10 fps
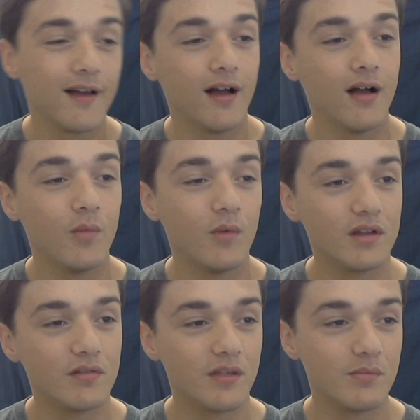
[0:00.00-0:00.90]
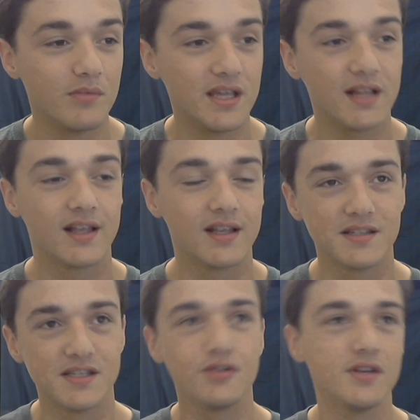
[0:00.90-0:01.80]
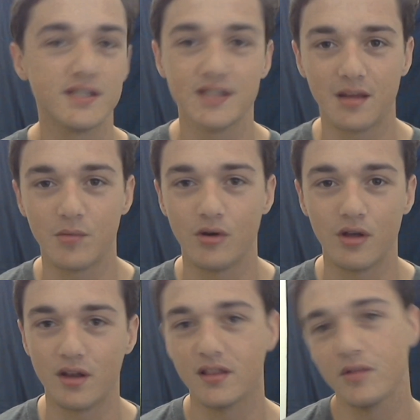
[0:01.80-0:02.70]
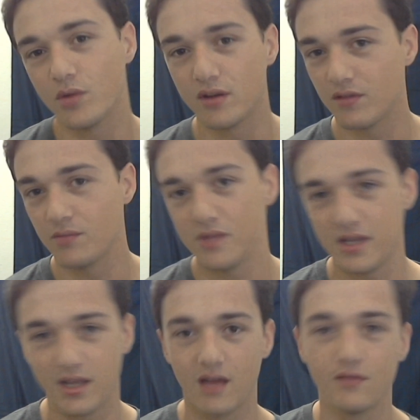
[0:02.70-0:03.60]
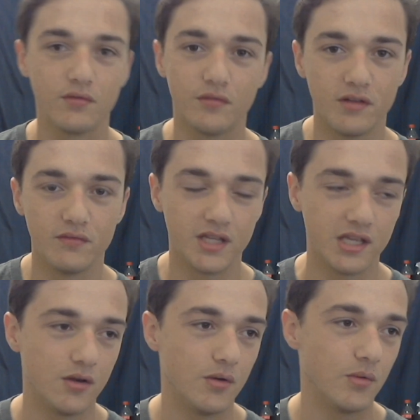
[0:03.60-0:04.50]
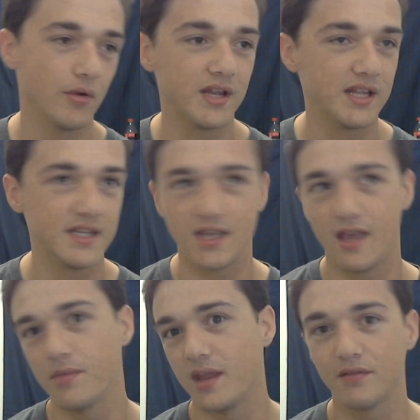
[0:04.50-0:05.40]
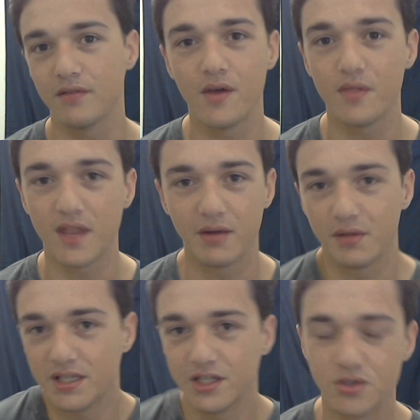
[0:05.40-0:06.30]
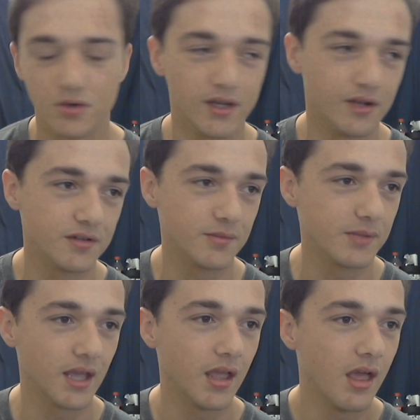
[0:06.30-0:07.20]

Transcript: Uh, one of them being like a series that I'm on, and then one of them being kind of a fun video or an indie game that I found that I really enjoy or something.